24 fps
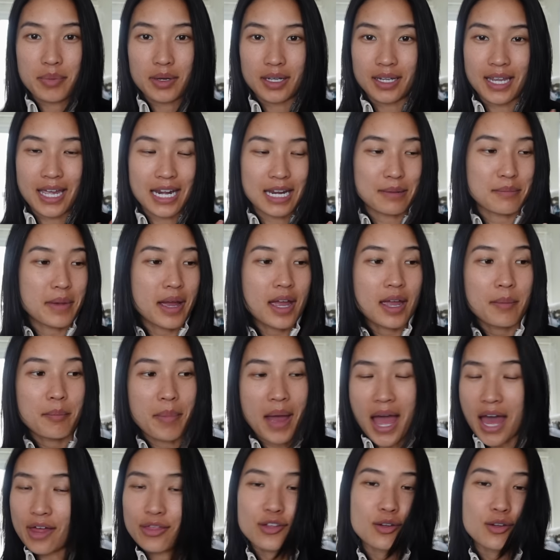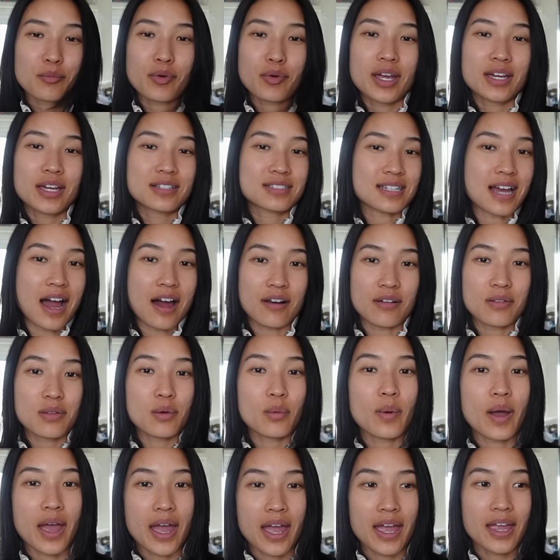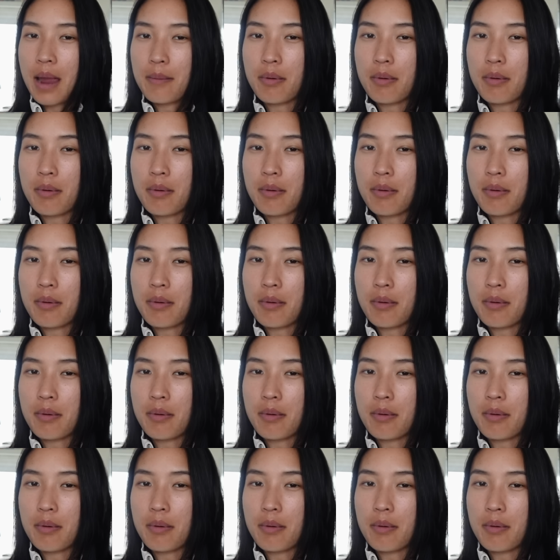but getting my bathroom breaks out of the way.